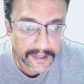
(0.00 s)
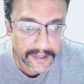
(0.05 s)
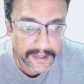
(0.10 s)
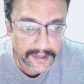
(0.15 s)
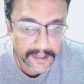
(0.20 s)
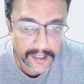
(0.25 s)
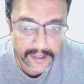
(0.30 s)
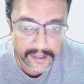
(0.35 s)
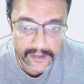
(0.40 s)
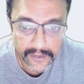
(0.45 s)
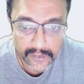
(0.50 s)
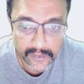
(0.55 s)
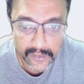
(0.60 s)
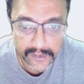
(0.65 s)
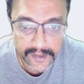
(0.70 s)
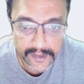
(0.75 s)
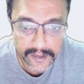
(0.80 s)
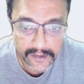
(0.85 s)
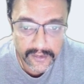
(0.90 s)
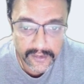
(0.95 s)
and grow their
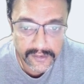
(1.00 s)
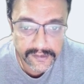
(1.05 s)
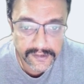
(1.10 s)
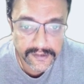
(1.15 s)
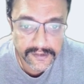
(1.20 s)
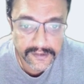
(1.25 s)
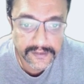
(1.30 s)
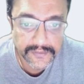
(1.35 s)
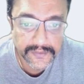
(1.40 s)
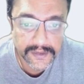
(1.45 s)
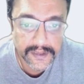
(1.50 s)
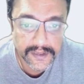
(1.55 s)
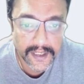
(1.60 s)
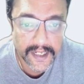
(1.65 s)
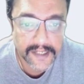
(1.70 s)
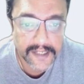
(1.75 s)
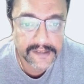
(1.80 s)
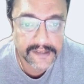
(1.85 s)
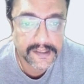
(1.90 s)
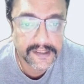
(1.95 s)
rosters with the
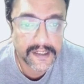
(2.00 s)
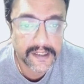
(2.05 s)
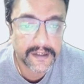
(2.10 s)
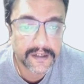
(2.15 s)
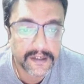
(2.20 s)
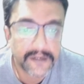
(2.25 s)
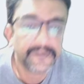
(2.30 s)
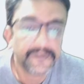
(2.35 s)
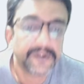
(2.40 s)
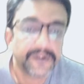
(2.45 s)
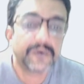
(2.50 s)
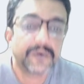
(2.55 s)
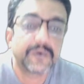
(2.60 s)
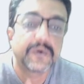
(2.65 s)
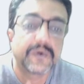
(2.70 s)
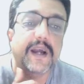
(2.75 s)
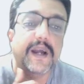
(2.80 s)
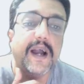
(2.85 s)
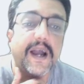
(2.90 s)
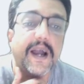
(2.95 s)
legacy content without
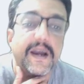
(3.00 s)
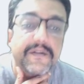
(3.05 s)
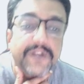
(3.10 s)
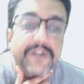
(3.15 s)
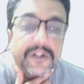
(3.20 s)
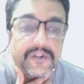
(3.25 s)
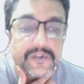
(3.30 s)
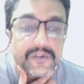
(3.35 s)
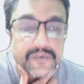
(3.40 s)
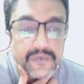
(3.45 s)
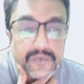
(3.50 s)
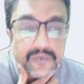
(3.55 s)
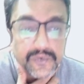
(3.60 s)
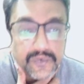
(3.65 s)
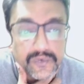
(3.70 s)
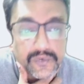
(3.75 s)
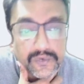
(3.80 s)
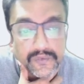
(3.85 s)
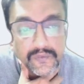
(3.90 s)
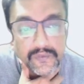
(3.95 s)
having to choose
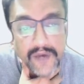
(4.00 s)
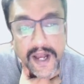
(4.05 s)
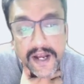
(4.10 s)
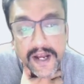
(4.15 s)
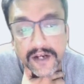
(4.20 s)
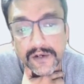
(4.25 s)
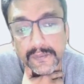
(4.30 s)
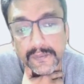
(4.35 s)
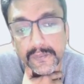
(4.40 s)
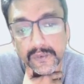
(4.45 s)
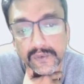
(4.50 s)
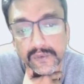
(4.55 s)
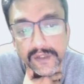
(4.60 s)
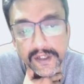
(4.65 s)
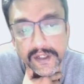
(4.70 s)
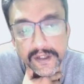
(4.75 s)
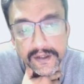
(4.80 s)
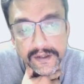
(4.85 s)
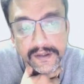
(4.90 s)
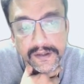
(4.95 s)
where to put their
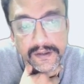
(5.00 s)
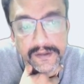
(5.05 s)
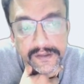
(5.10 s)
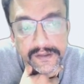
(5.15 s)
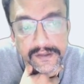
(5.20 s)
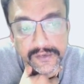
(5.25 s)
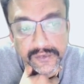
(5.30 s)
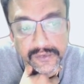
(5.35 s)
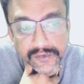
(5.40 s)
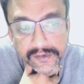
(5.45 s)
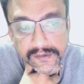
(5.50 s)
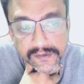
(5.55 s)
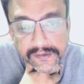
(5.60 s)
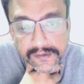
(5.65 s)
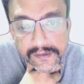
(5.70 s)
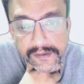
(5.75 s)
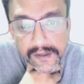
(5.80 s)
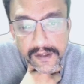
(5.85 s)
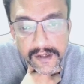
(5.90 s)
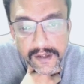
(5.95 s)
resources.
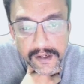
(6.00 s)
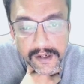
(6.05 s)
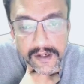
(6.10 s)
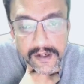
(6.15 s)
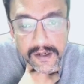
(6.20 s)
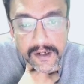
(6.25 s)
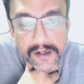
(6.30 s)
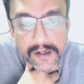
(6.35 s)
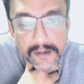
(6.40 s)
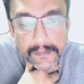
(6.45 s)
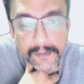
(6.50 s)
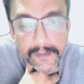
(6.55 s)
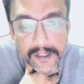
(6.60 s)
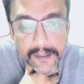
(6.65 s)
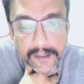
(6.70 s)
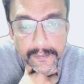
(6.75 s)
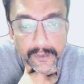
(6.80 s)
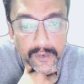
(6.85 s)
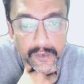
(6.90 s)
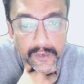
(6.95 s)
But a
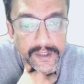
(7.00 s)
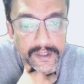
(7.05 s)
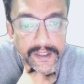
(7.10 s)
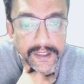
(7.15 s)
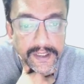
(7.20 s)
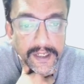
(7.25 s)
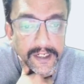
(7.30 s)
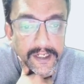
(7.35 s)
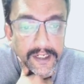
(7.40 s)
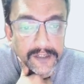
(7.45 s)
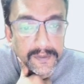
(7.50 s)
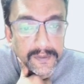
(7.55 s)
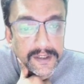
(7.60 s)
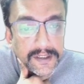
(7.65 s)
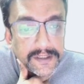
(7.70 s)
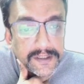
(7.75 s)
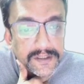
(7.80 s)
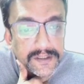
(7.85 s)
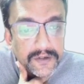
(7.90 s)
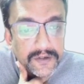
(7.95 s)
more detailed
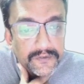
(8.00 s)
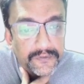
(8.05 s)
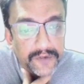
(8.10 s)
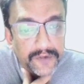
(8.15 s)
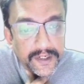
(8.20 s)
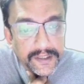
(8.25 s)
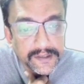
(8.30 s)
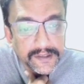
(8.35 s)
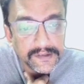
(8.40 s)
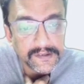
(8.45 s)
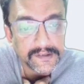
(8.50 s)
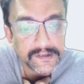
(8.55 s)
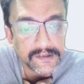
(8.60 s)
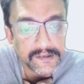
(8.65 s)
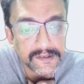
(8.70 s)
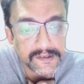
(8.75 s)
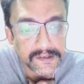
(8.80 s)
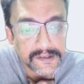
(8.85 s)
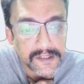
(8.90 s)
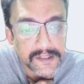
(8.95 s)
explanation of why this
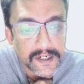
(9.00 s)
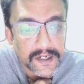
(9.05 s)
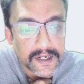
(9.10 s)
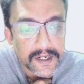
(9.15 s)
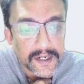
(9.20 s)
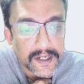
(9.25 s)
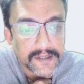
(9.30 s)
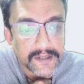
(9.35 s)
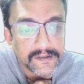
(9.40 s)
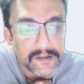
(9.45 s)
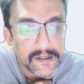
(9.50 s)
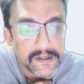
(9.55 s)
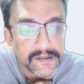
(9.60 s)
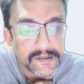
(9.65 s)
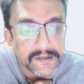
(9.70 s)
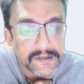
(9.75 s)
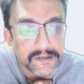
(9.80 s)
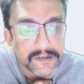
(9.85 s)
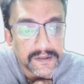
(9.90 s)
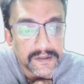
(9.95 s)
distinction and isolation
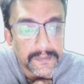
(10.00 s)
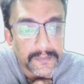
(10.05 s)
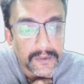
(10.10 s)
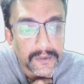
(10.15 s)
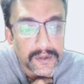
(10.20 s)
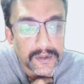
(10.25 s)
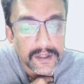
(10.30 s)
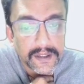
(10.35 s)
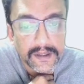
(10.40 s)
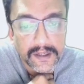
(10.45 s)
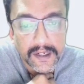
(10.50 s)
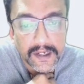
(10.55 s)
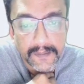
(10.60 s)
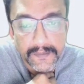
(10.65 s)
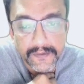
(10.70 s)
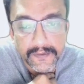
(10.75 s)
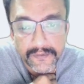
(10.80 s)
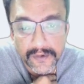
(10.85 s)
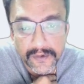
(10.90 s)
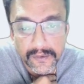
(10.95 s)
is important can be
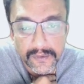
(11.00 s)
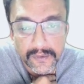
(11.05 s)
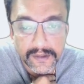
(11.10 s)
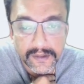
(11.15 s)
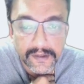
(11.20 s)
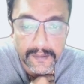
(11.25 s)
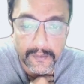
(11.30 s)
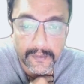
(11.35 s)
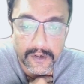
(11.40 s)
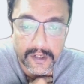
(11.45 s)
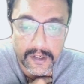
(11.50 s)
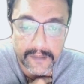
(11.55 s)
found at the bottom.